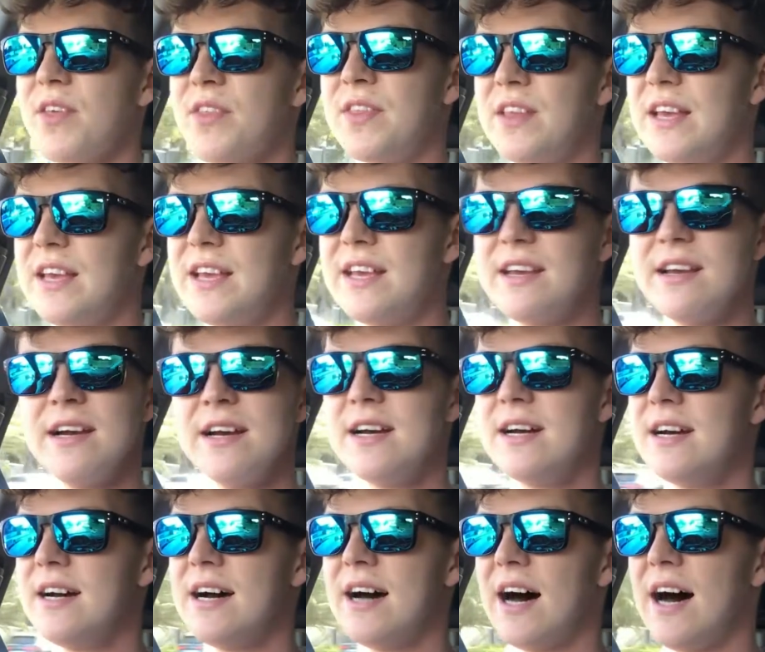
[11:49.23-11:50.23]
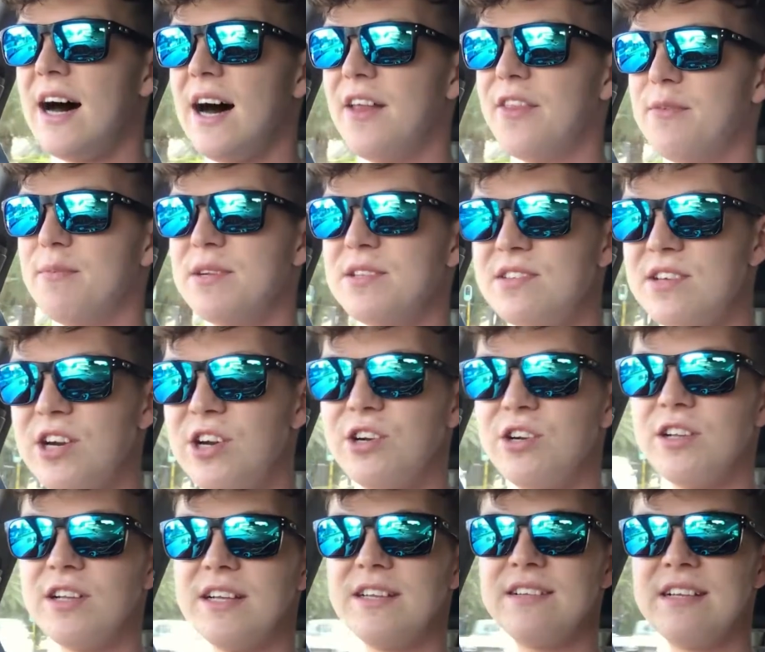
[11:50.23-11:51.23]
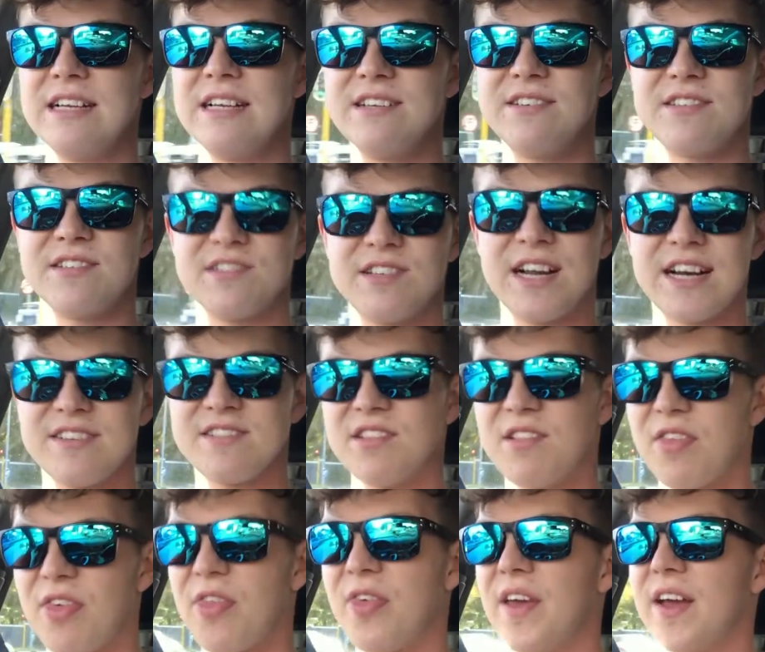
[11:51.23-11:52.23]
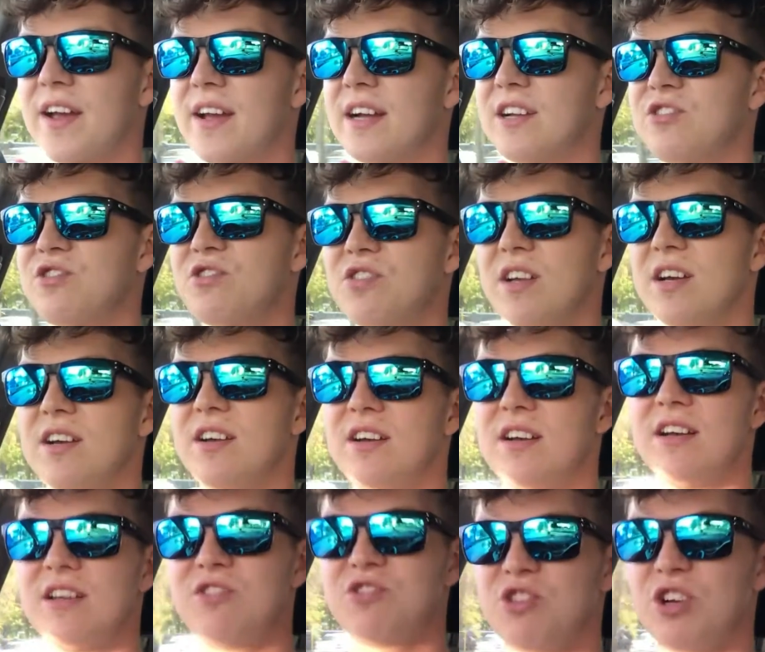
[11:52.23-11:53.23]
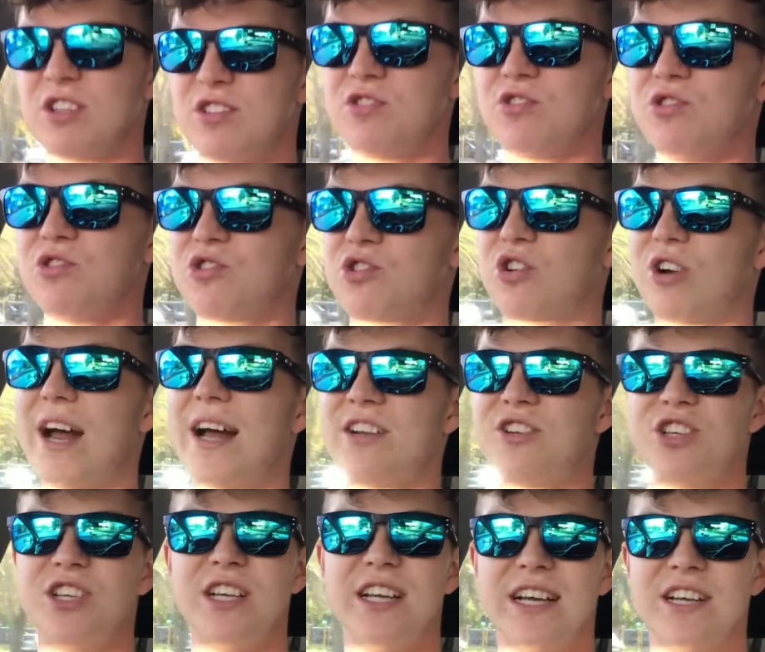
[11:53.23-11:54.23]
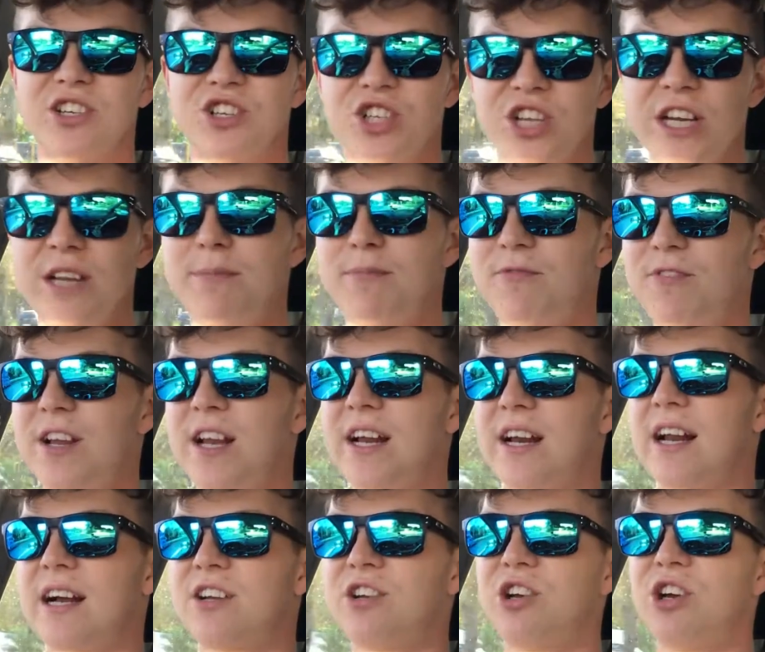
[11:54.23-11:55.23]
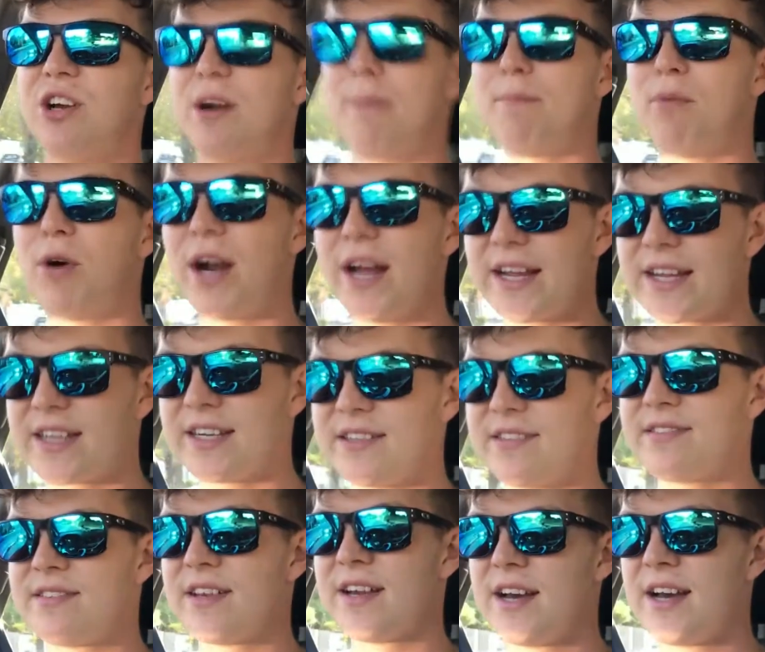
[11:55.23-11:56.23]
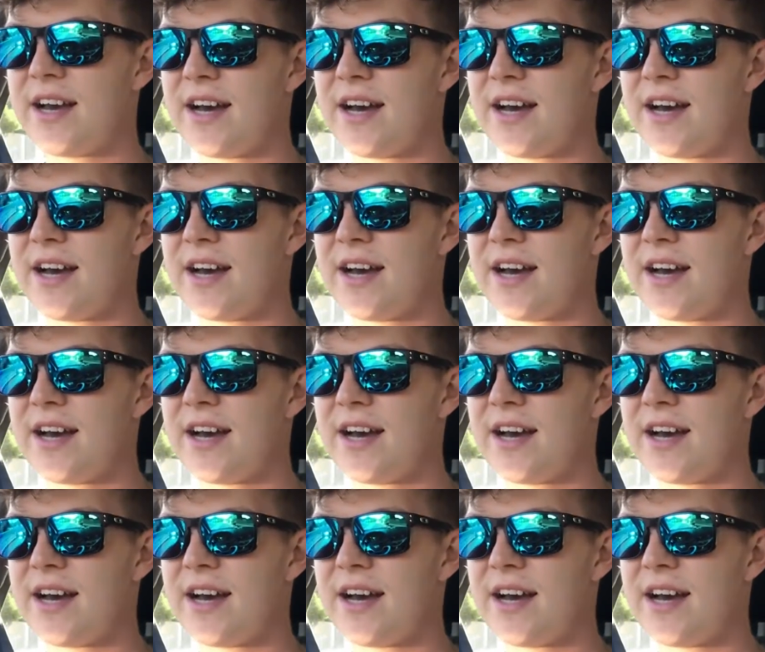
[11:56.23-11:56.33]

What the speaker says: The material at least is nice and thick. It's not too scratchy and cheap, feeling like you're gonna break it.